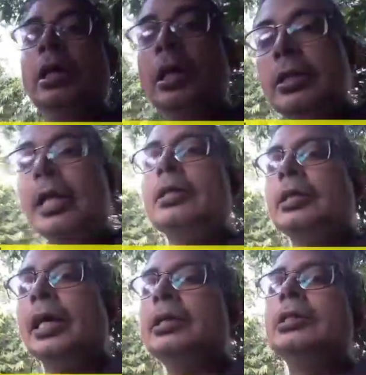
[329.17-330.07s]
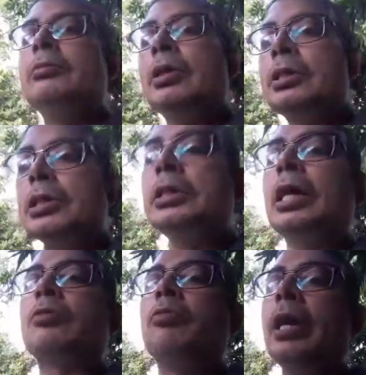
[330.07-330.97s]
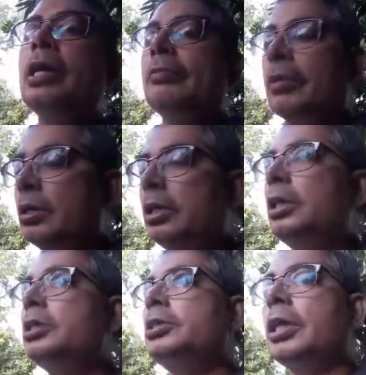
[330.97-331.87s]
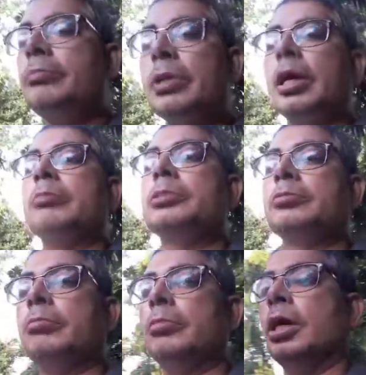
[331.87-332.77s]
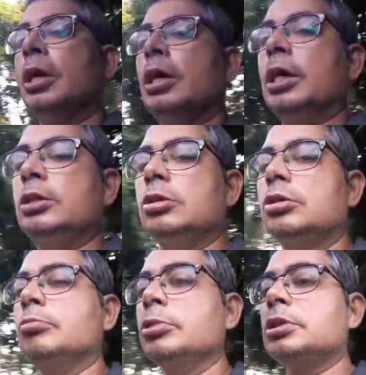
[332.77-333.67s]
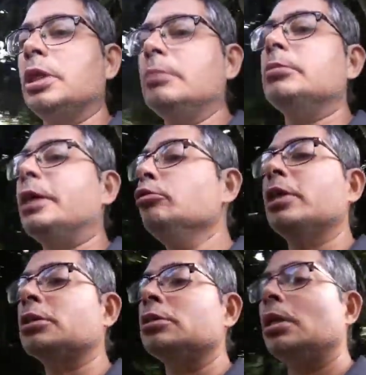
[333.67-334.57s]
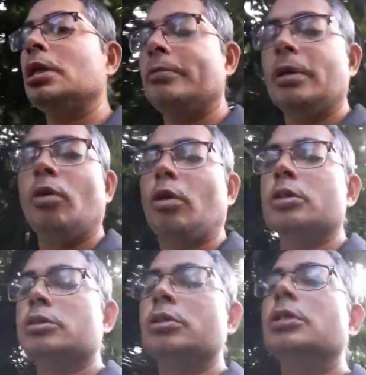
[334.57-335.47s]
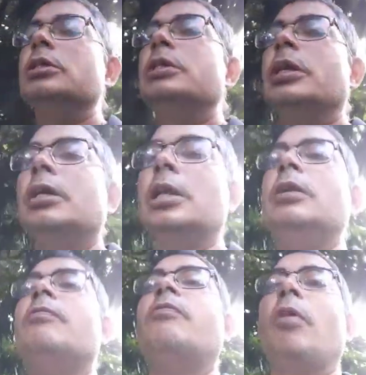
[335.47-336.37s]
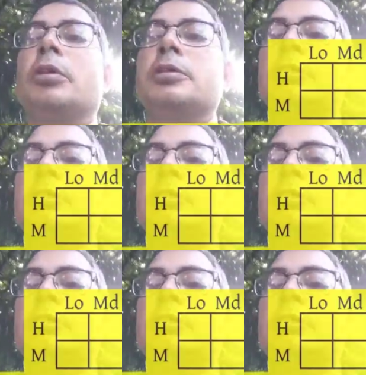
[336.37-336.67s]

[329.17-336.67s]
In that case, you will see that whenever religion becomes from Hindu to Muslim, the educational level also generally falls.